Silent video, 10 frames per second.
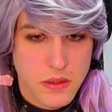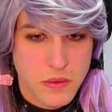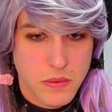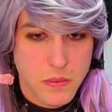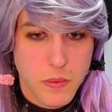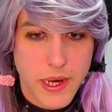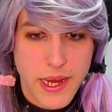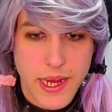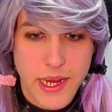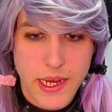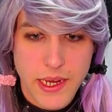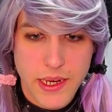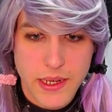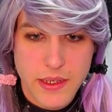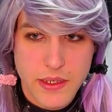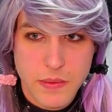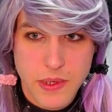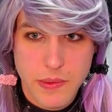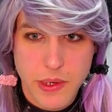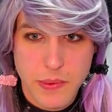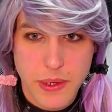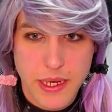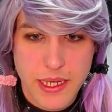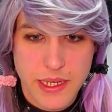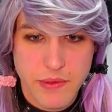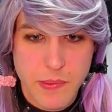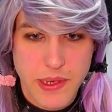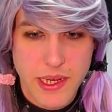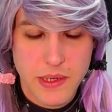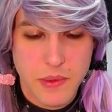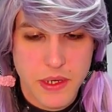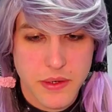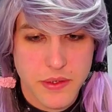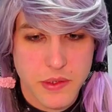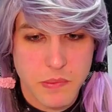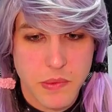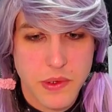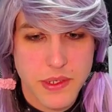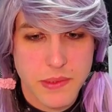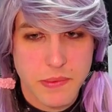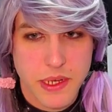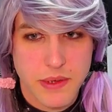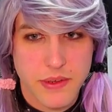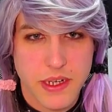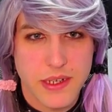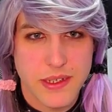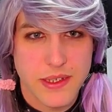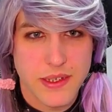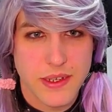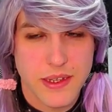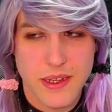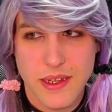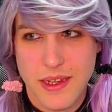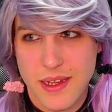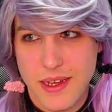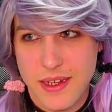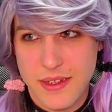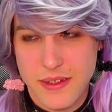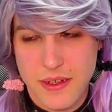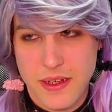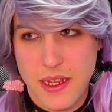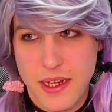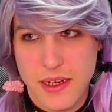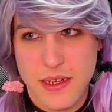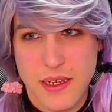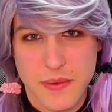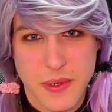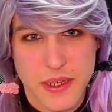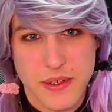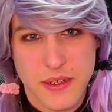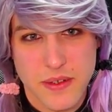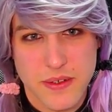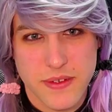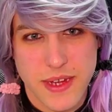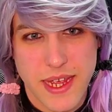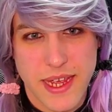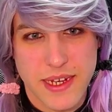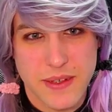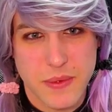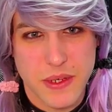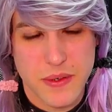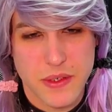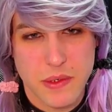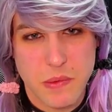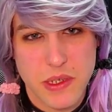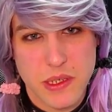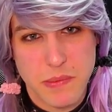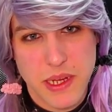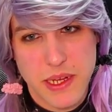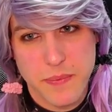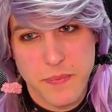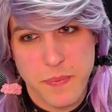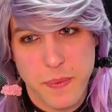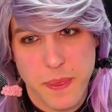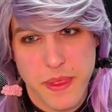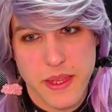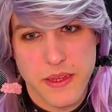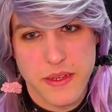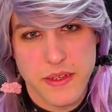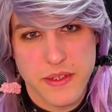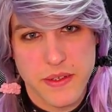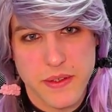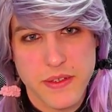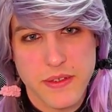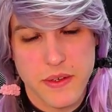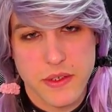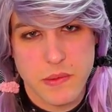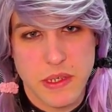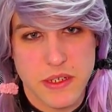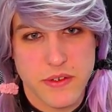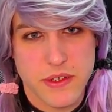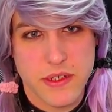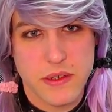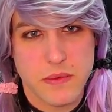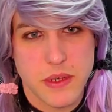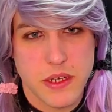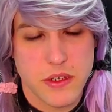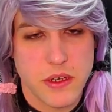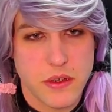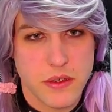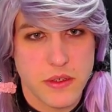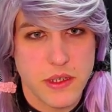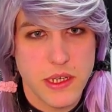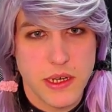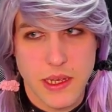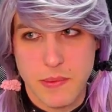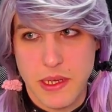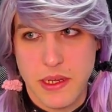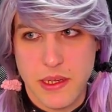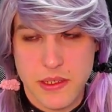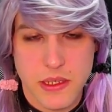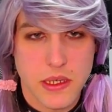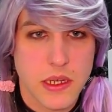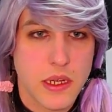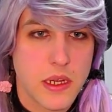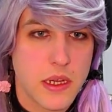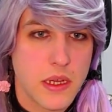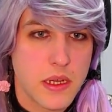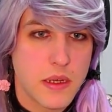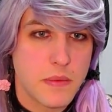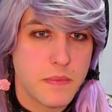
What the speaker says: Wait, never mind. We are going to multiply, right? It is not like, no, we are not going to add, we are going to multiply. So this is going to be interesting. We're actually going to need a label, I guess. Because